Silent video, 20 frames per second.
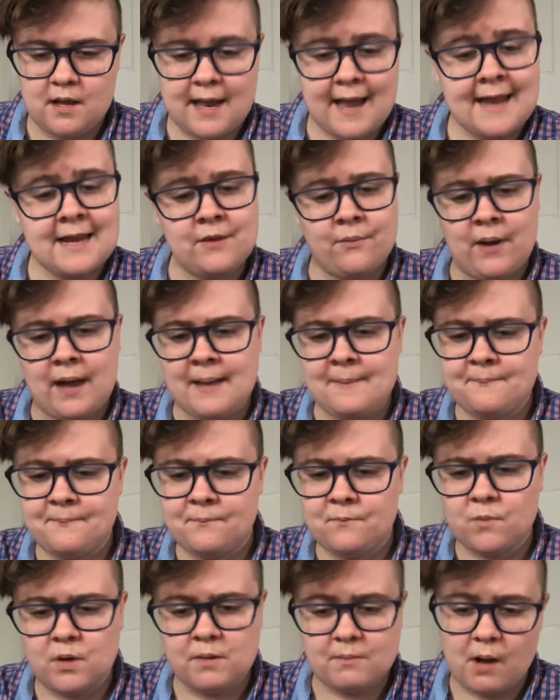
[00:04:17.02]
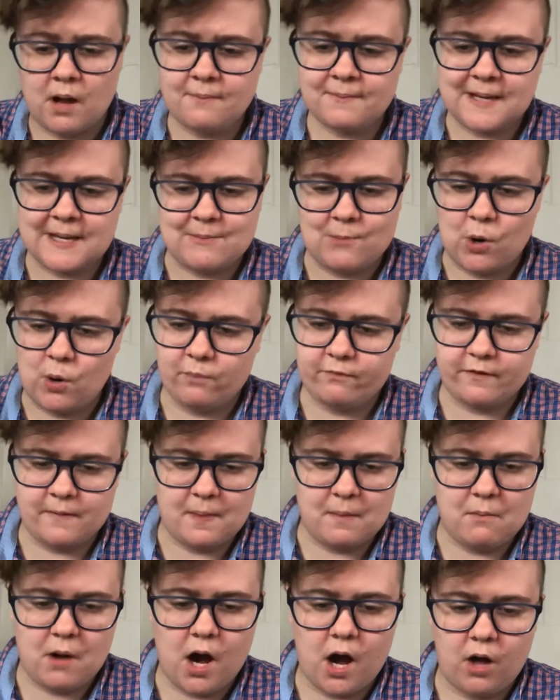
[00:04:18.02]
Anyway, when mom came home from
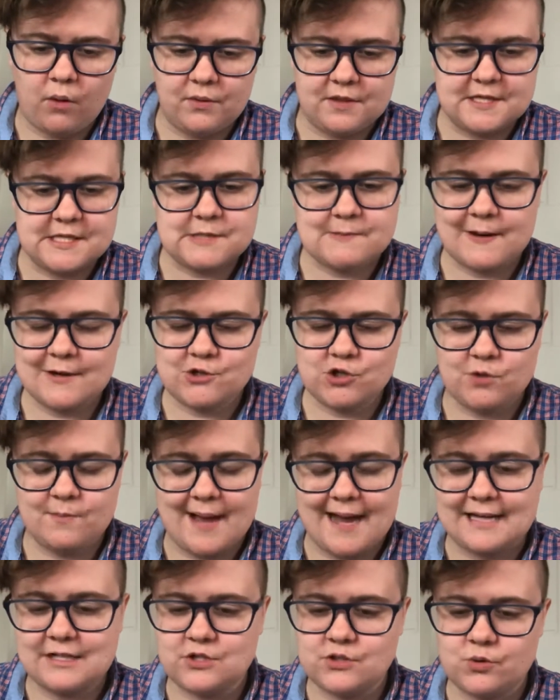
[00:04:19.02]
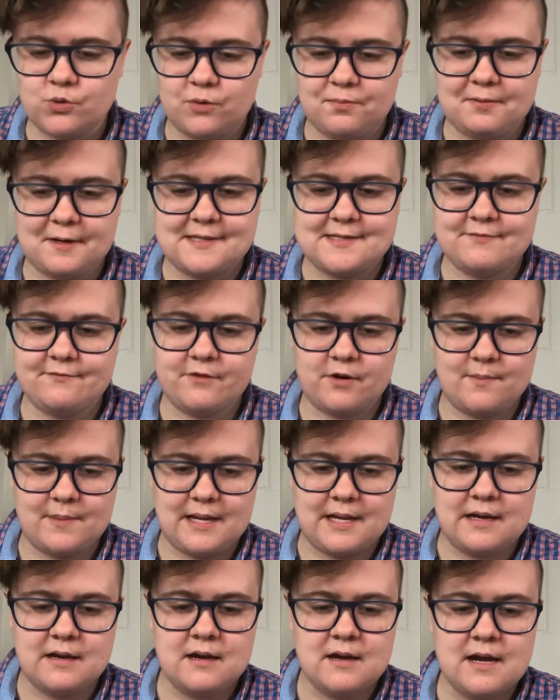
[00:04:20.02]
the mall with a special back to school present for
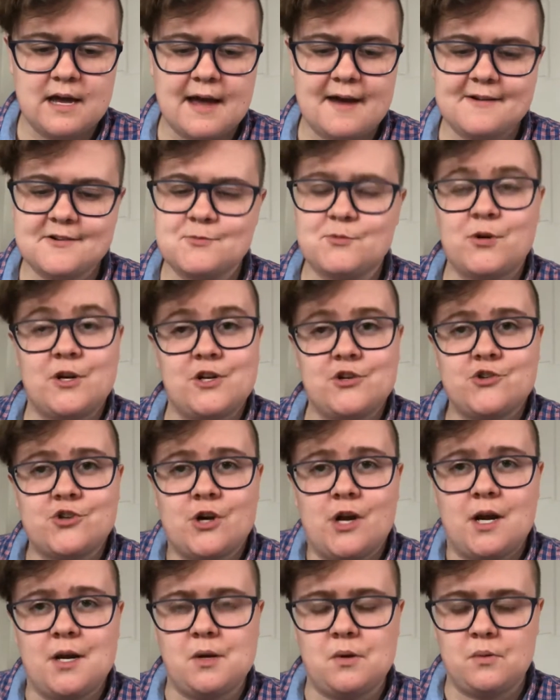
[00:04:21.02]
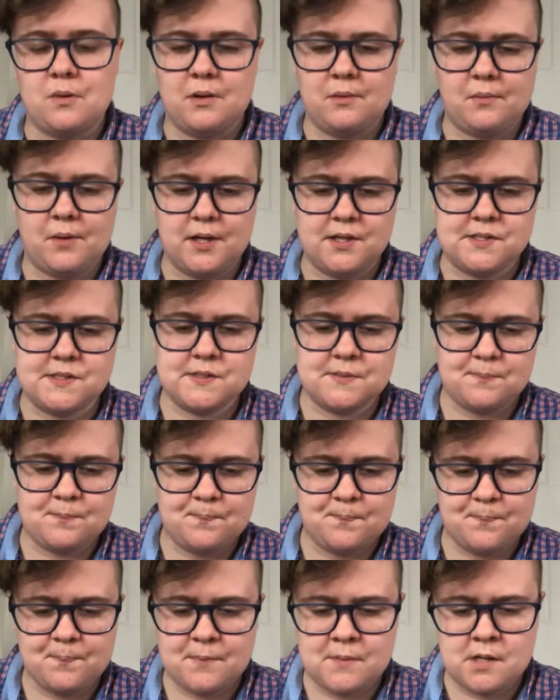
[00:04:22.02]
me, I was pretty sure I knew what it was.
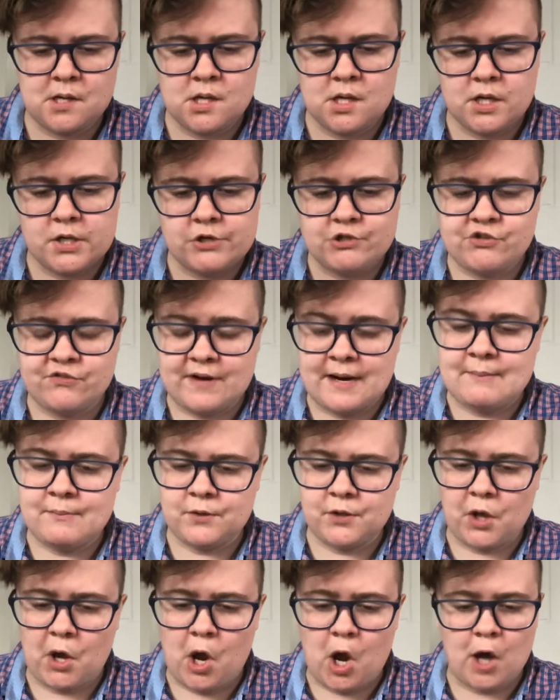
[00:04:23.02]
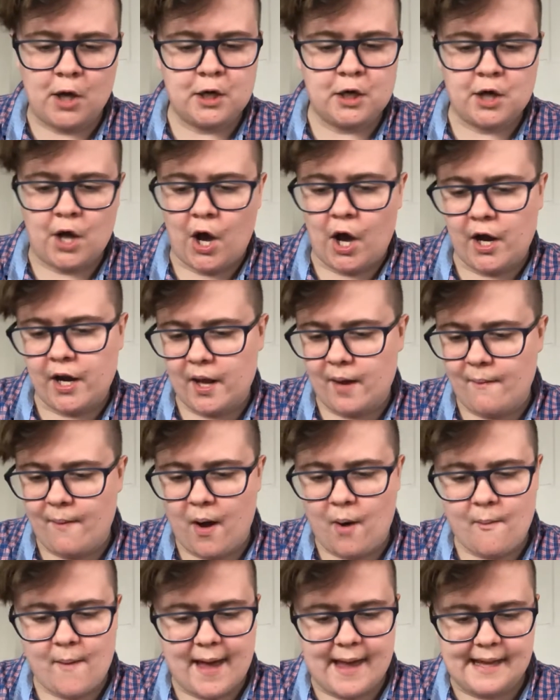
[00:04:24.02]
She rambled on and on
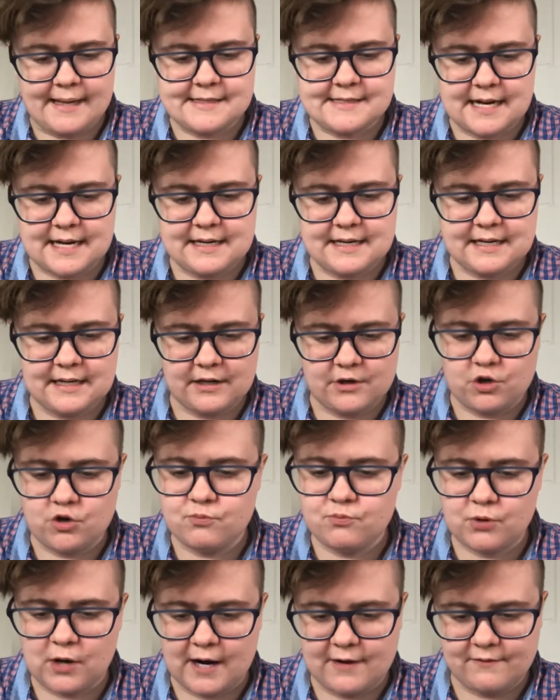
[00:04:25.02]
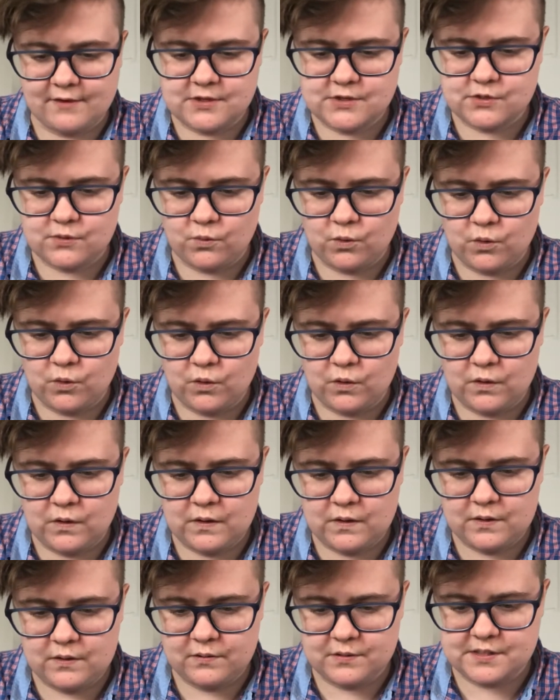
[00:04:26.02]
about my attending a new private school
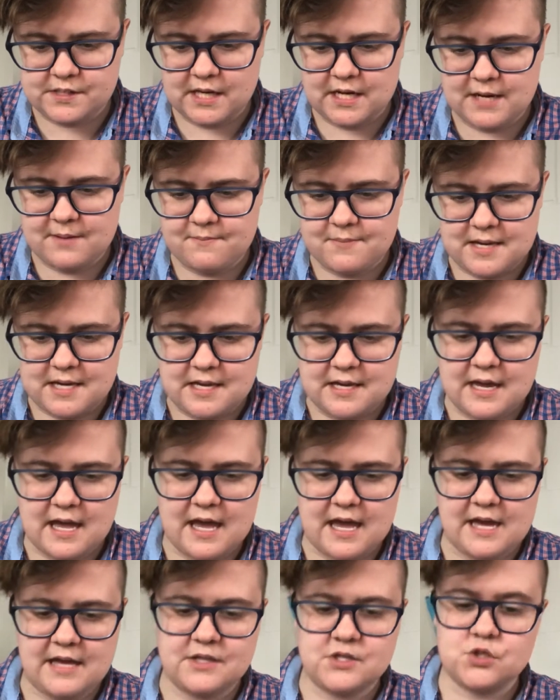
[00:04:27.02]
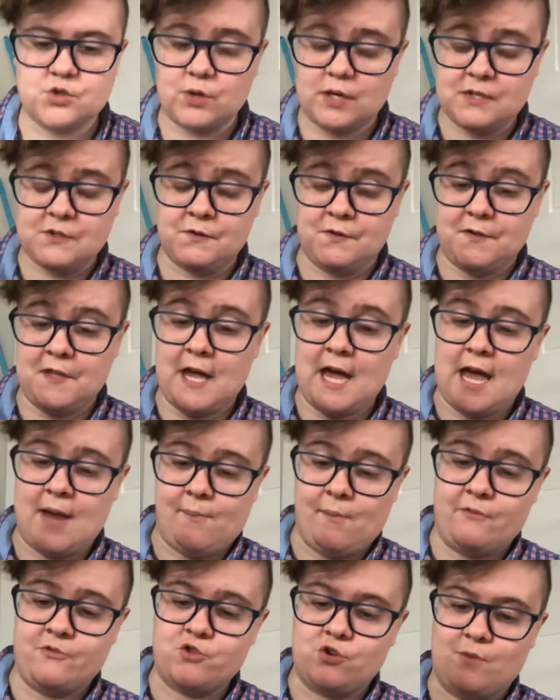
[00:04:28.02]
was going to be a stressful
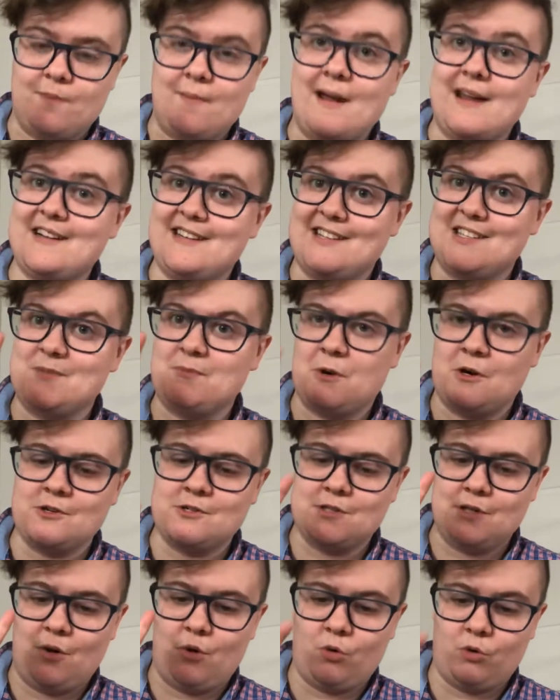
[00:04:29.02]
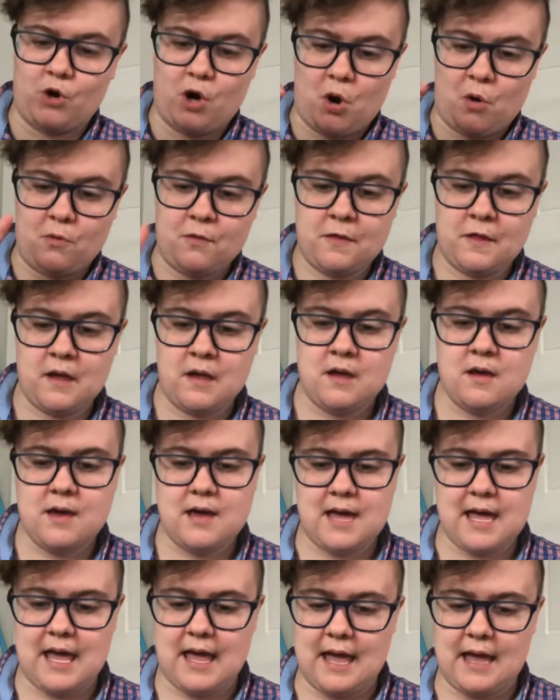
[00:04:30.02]
time of tremendous personal growth,
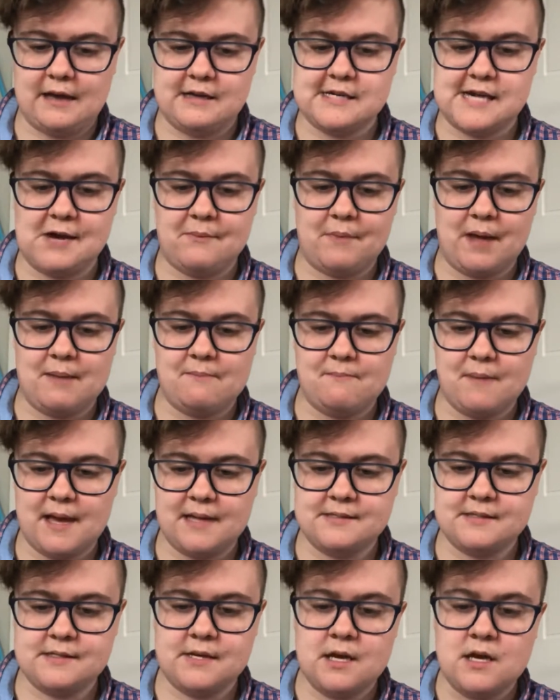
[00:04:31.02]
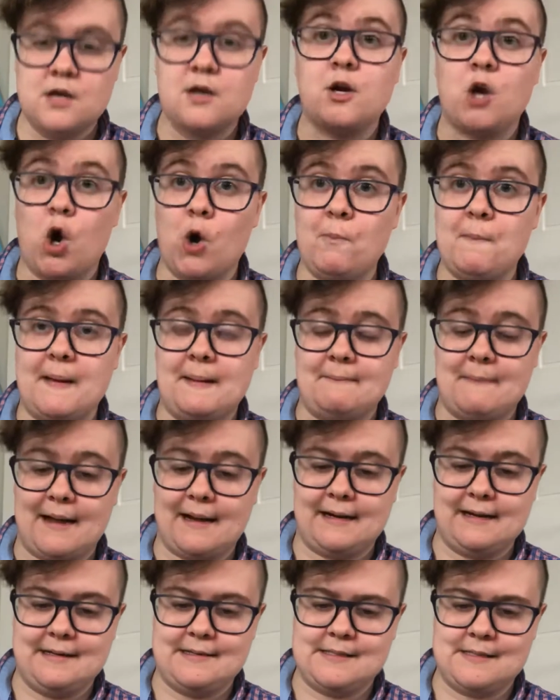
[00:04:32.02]
and how my best coping
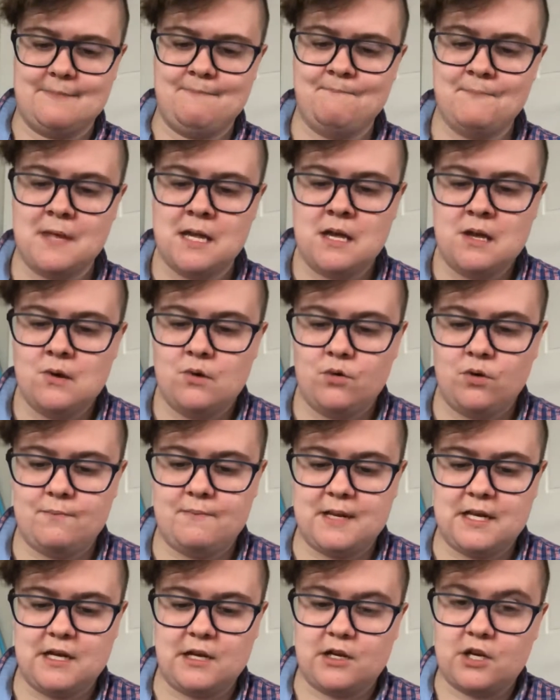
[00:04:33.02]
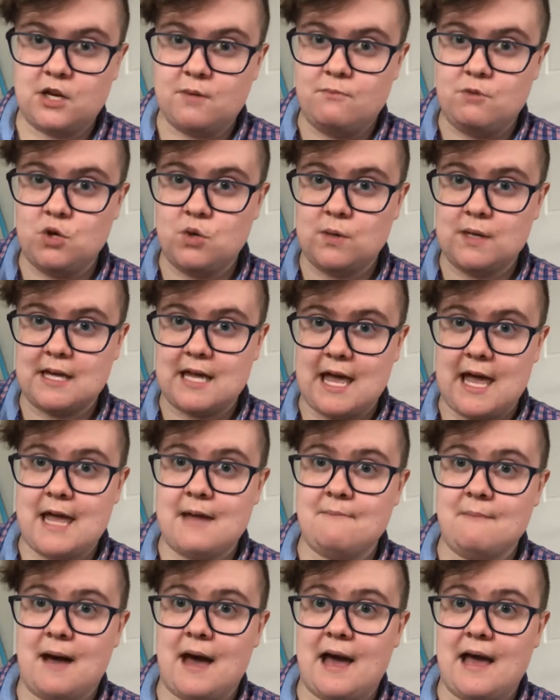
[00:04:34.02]
mechanism would be to
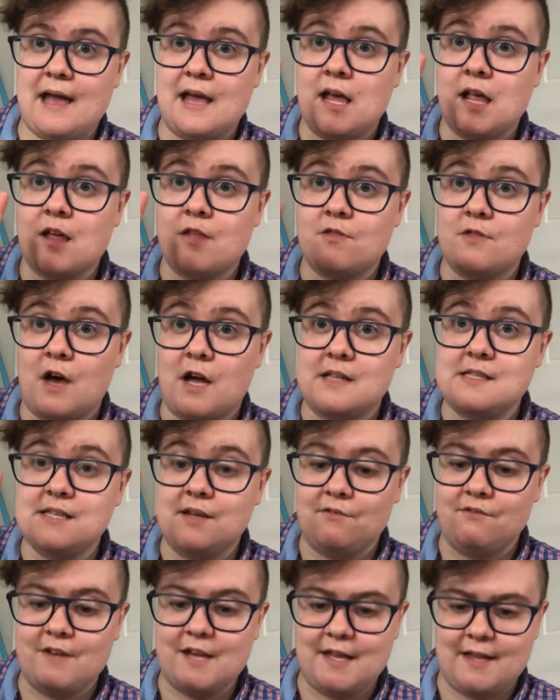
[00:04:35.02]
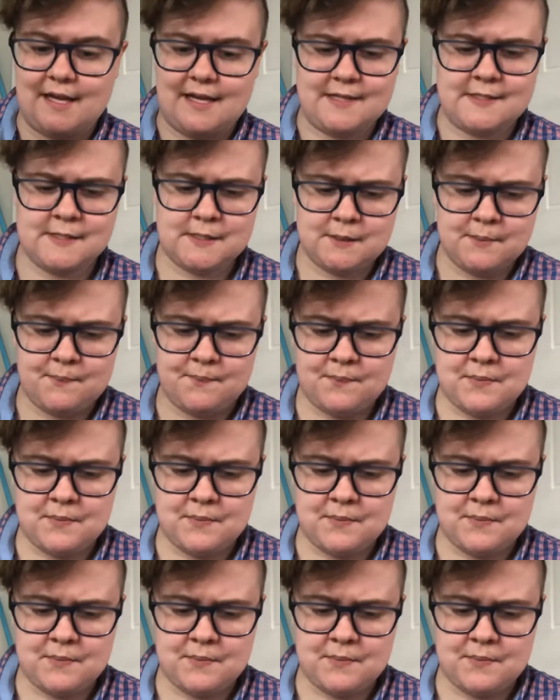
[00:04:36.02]
communicate my thoughts and feelings.